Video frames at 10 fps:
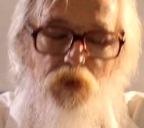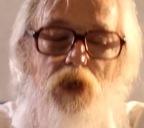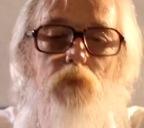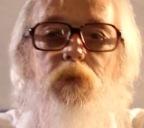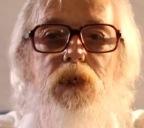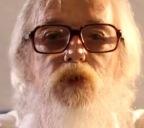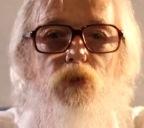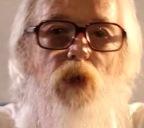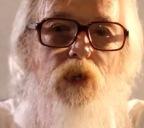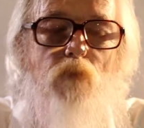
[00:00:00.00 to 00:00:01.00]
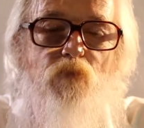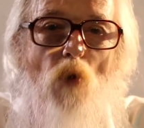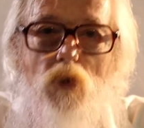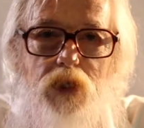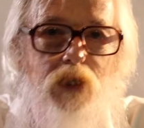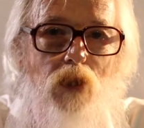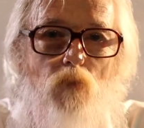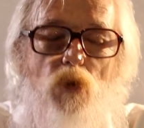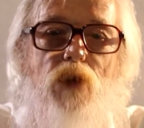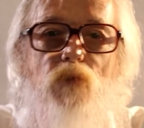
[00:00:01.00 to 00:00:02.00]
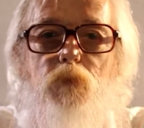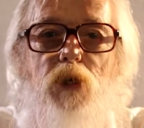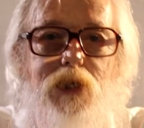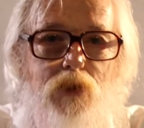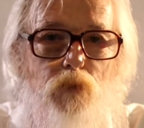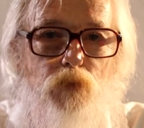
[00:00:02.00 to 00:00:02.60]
therapy is you end up falling in love with everybody in the